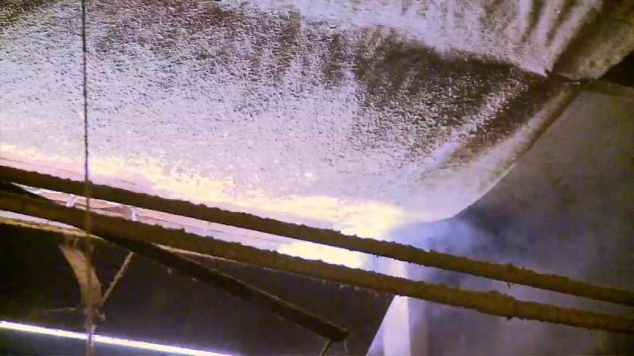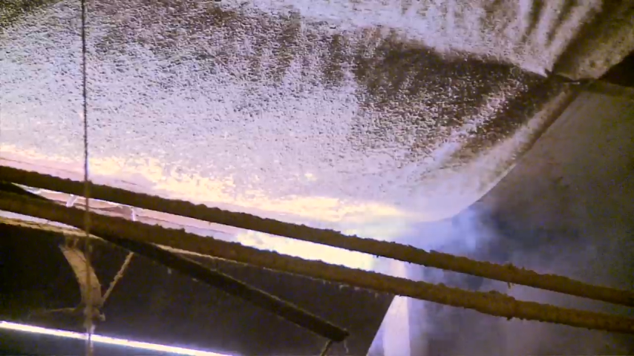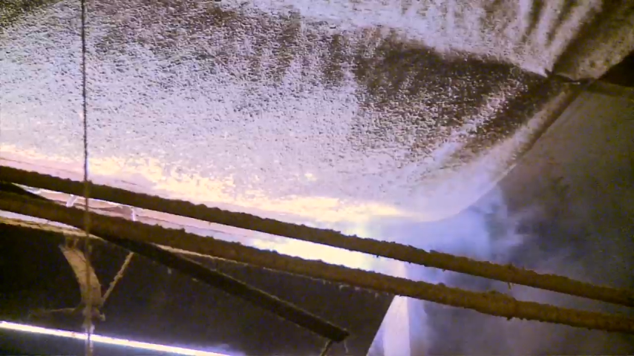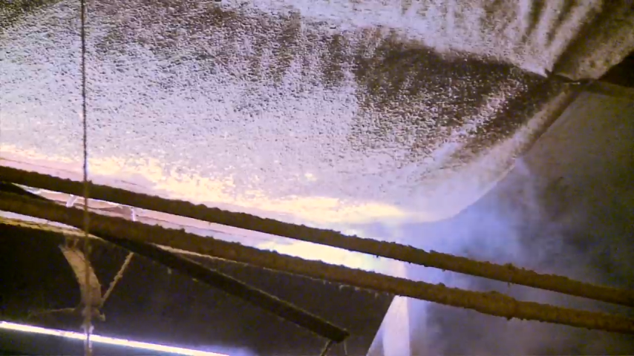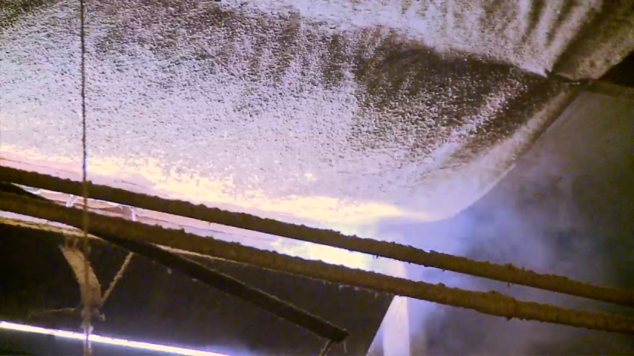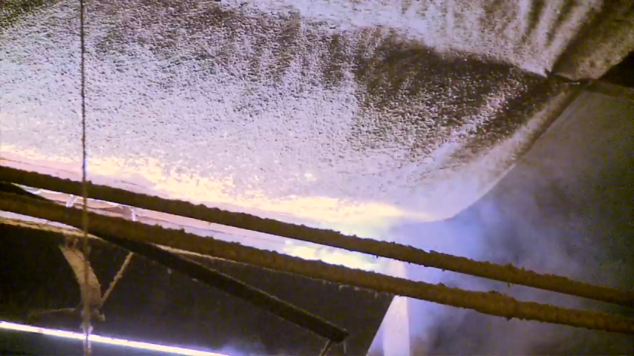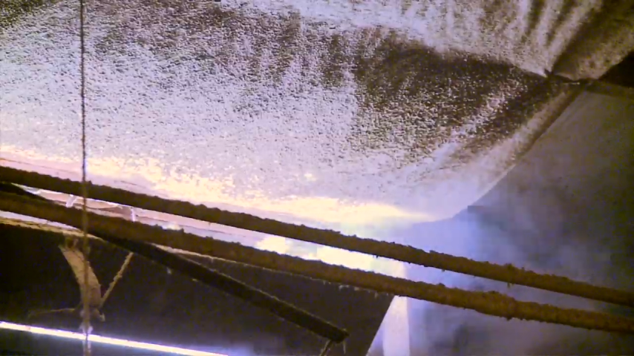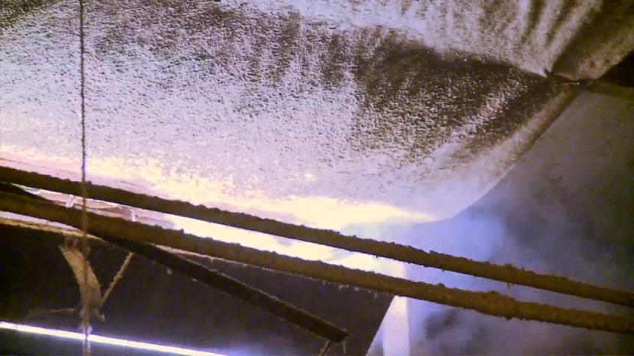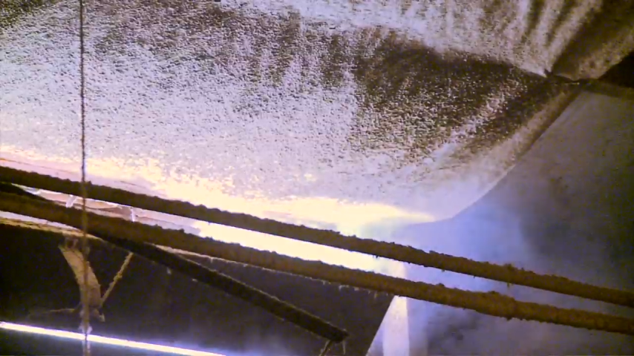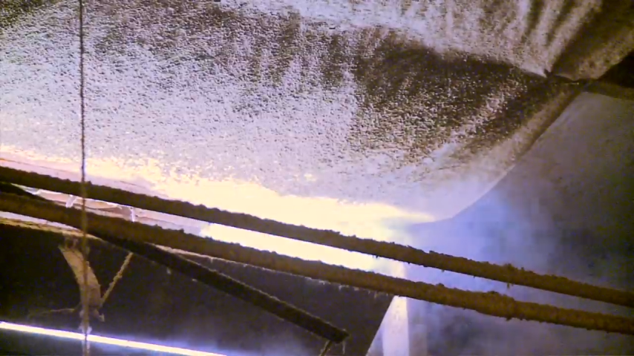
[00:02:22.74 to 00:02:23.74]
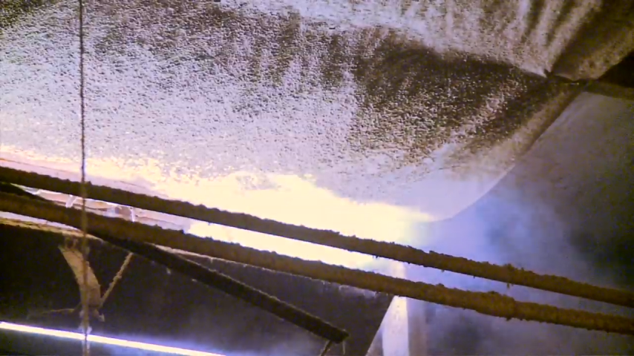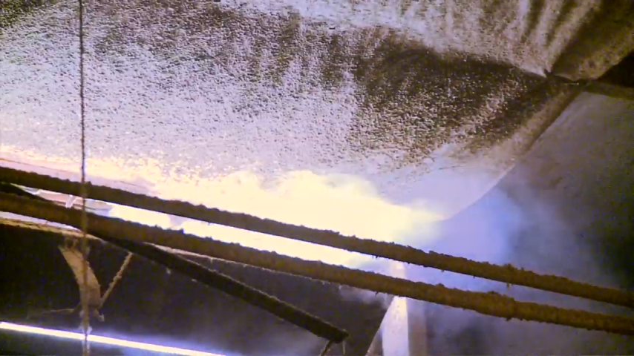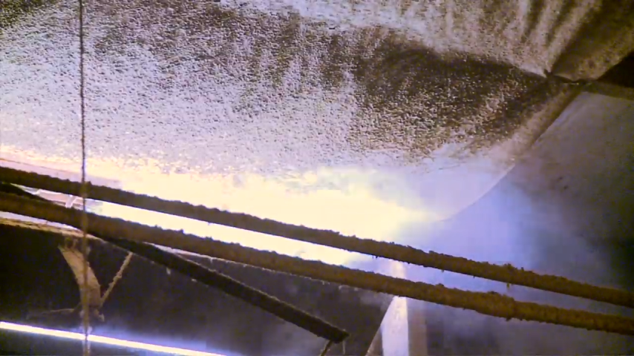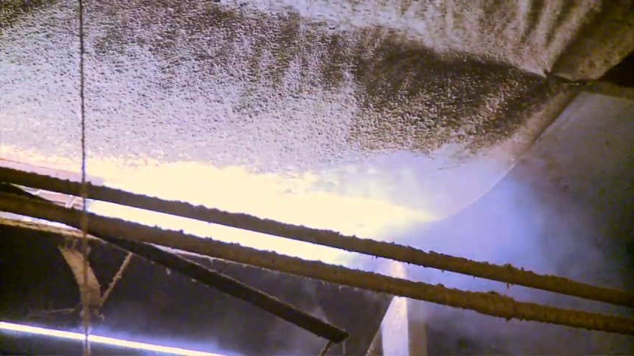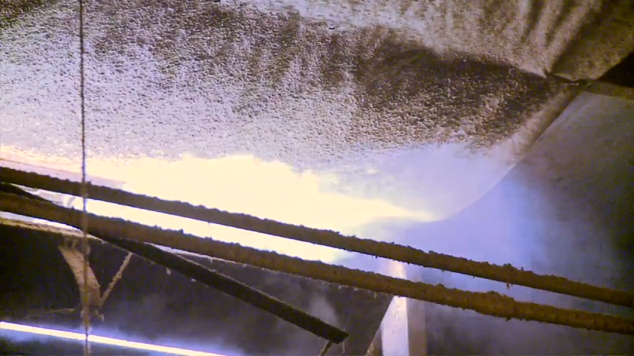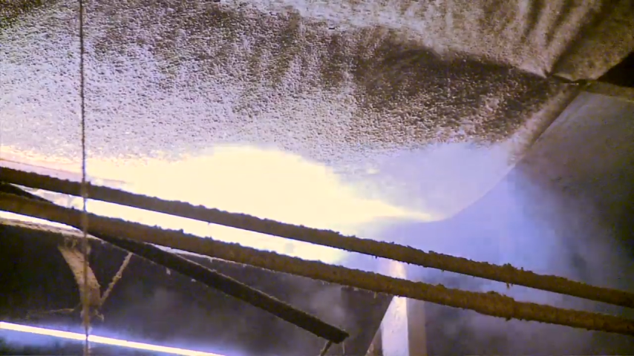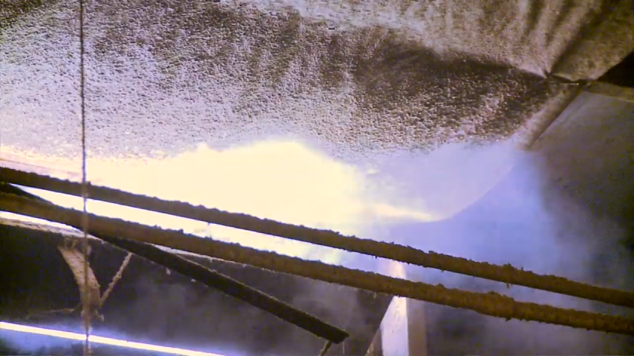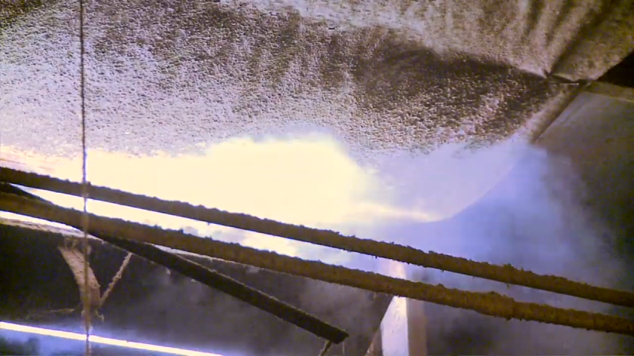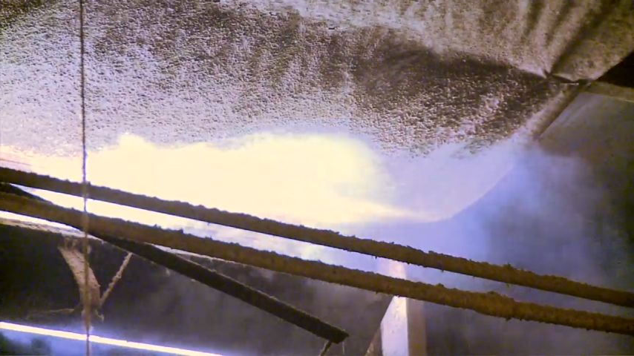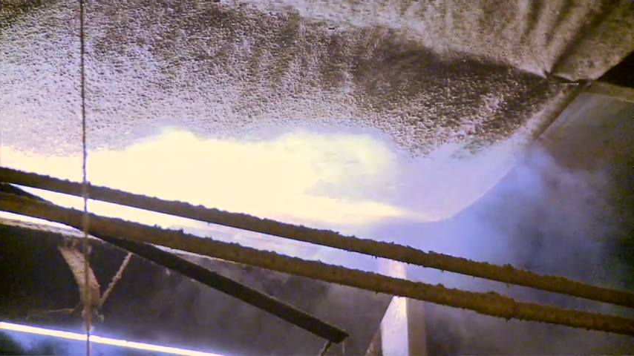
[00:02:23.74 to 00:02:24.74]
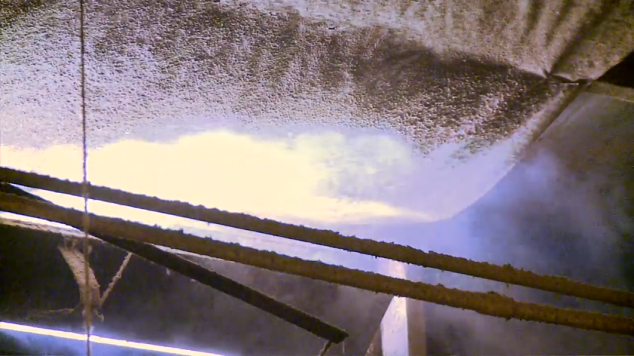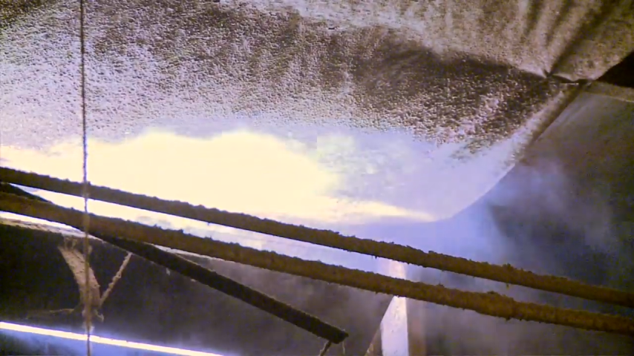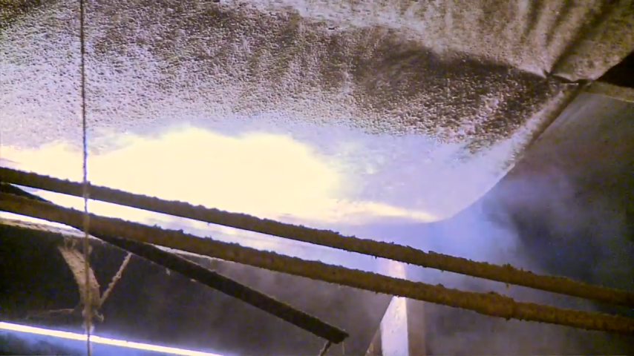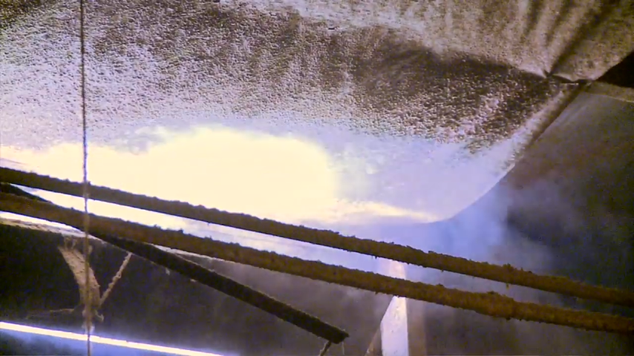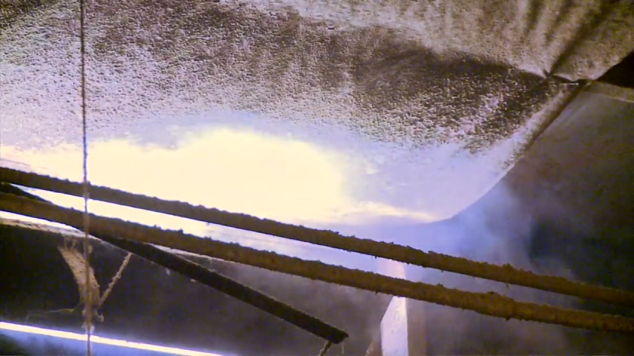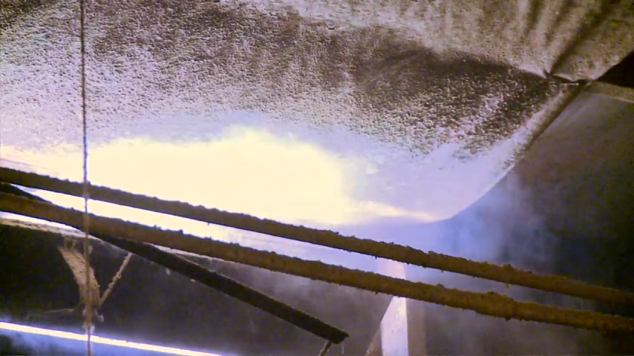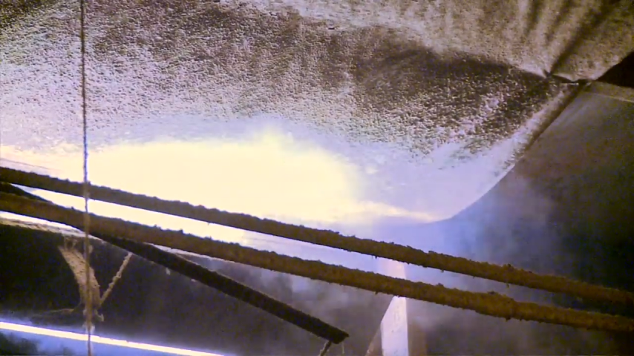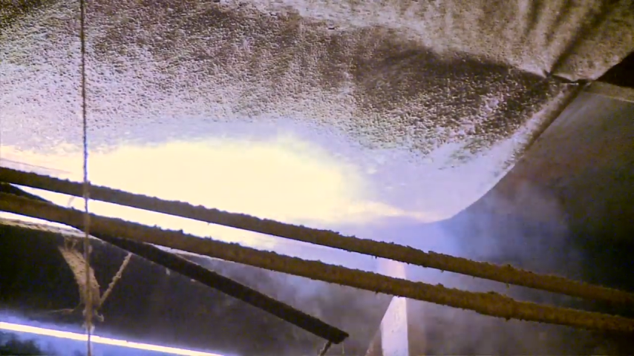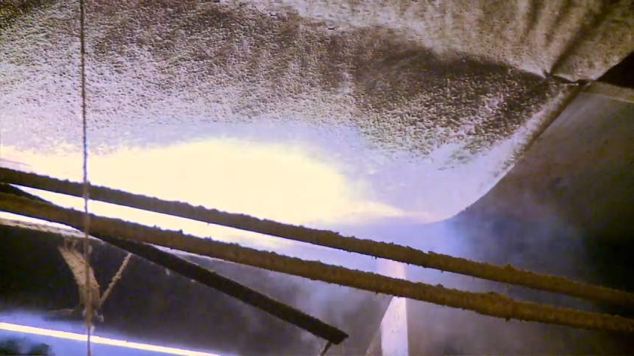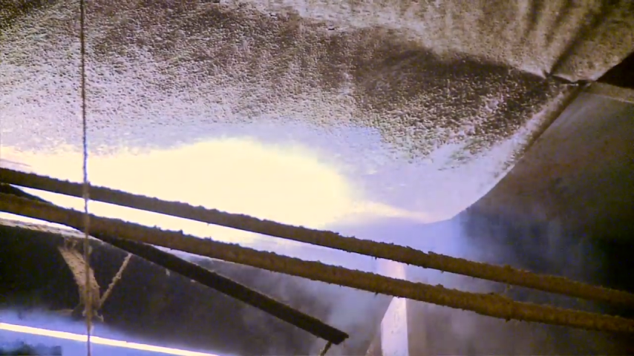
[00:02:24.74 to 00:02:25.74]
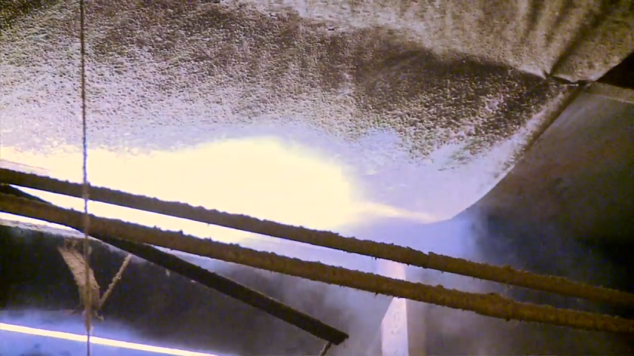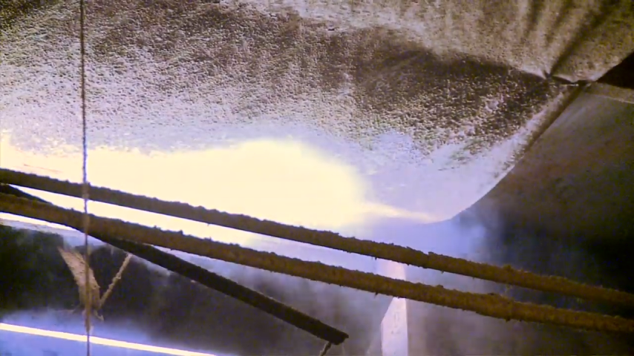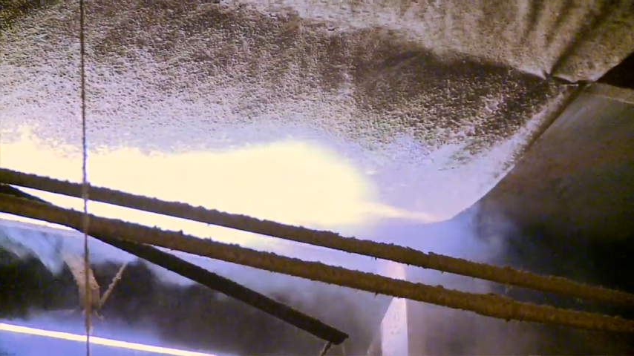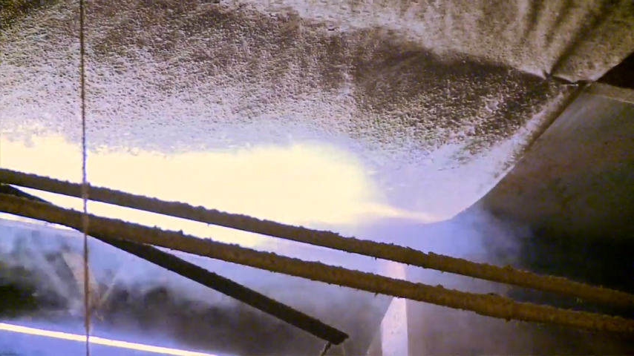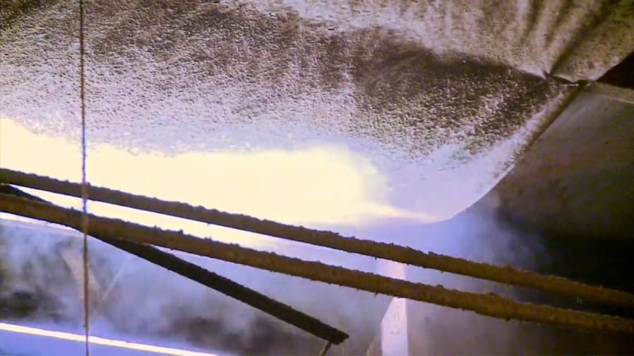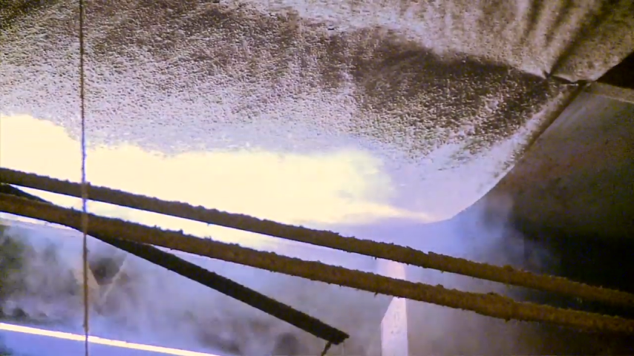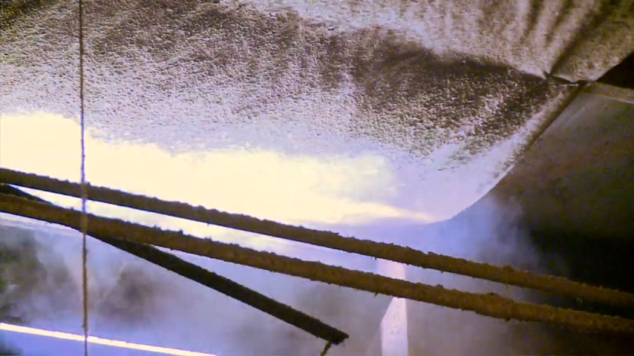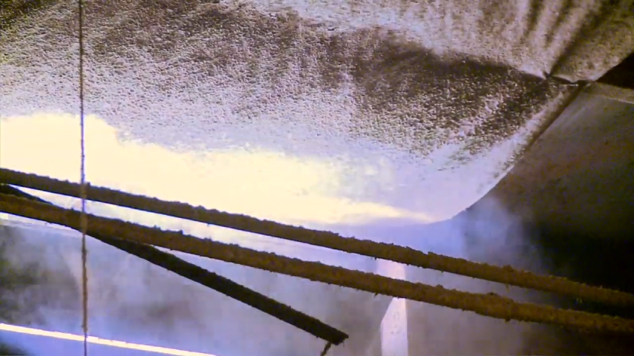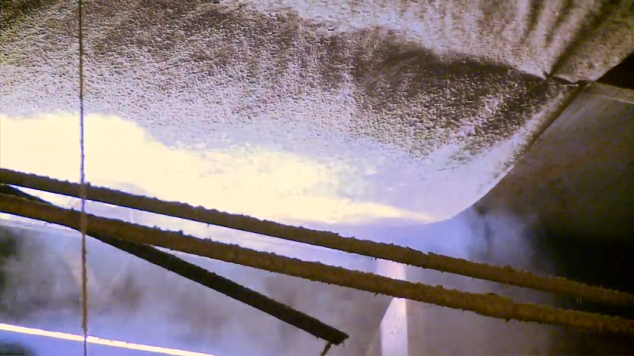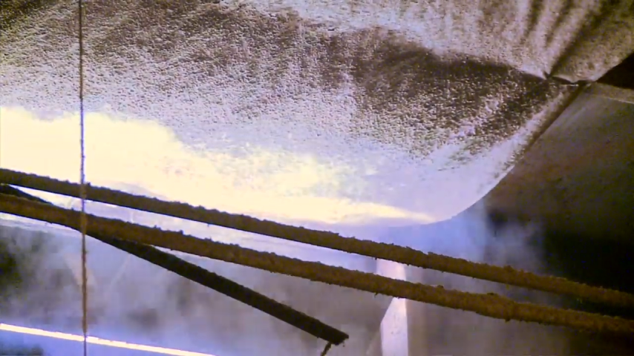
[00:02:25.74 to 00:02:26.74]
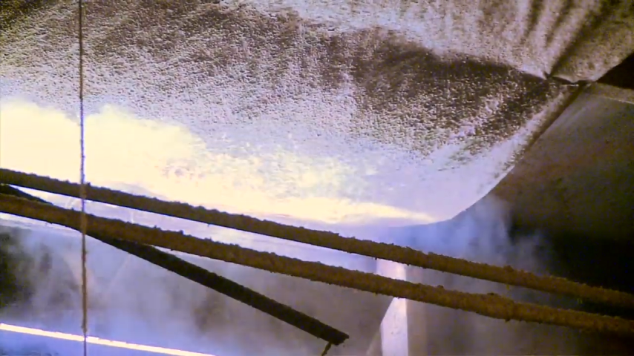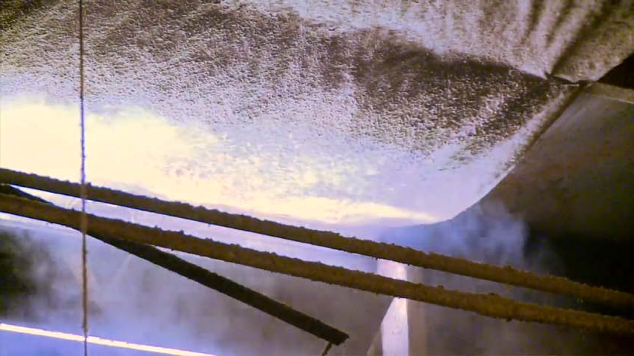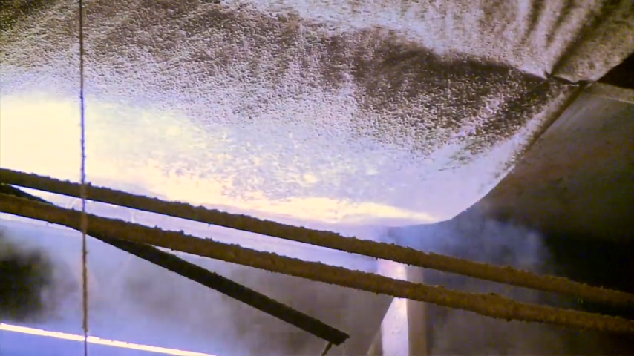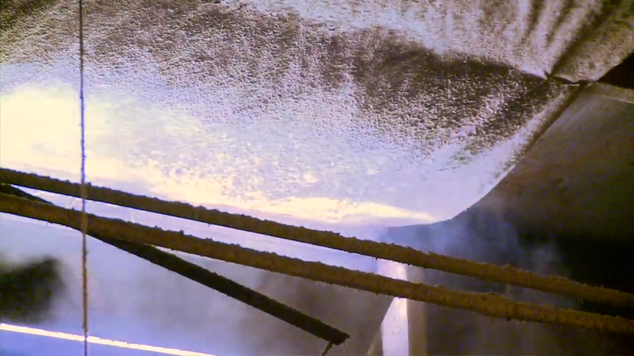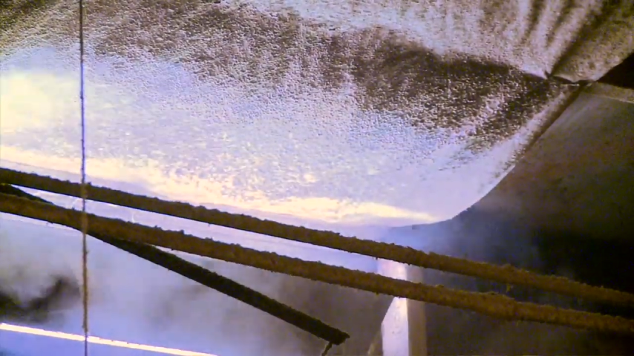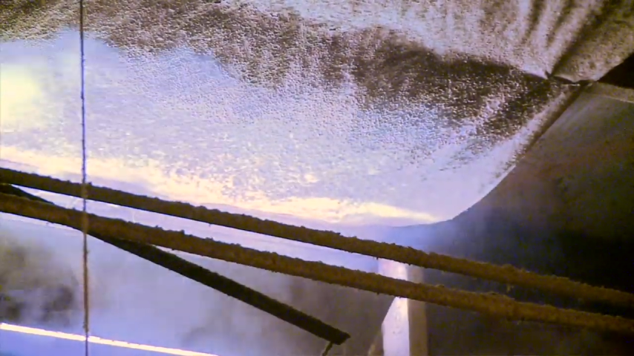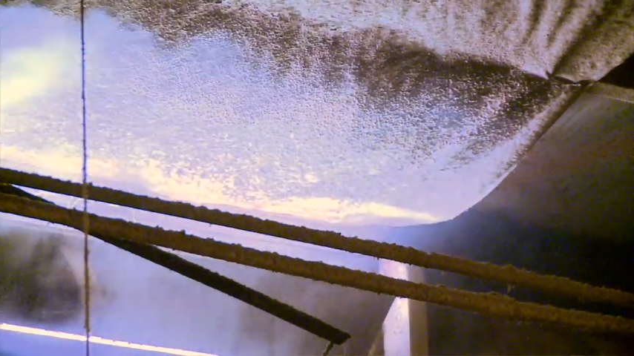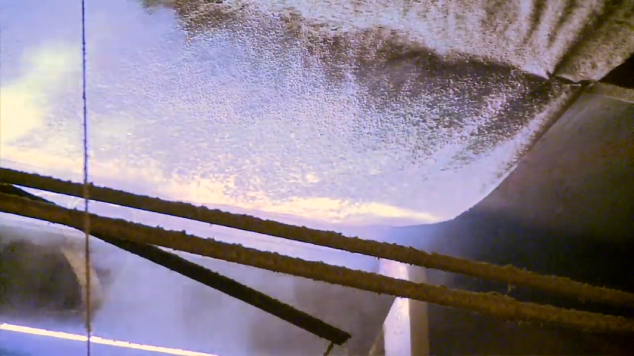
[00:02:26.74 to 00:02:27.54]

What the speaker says: No face is visible, so there are no lips to read.